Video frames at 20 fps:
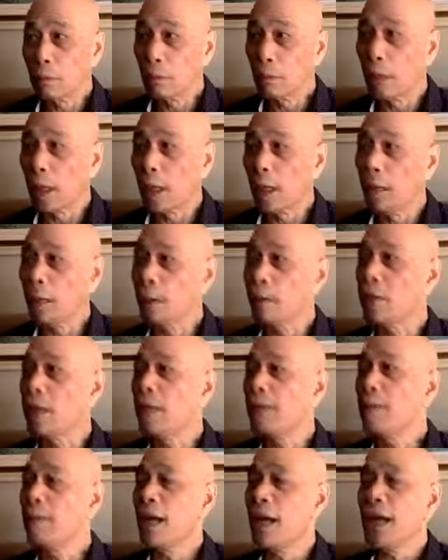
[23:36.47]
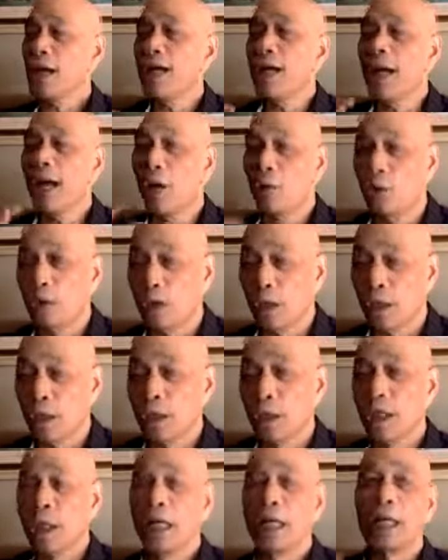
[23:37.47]
Well, they may couch it
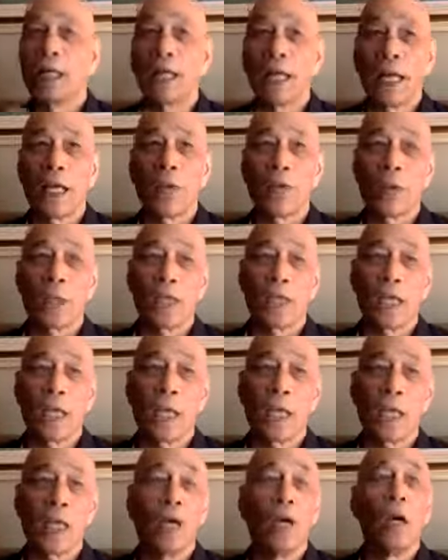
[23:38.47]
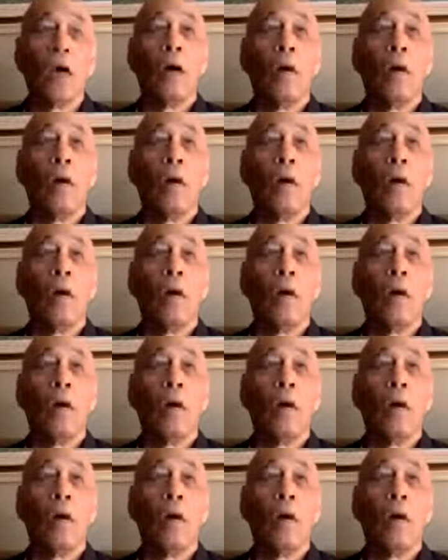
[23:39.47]
in language saying,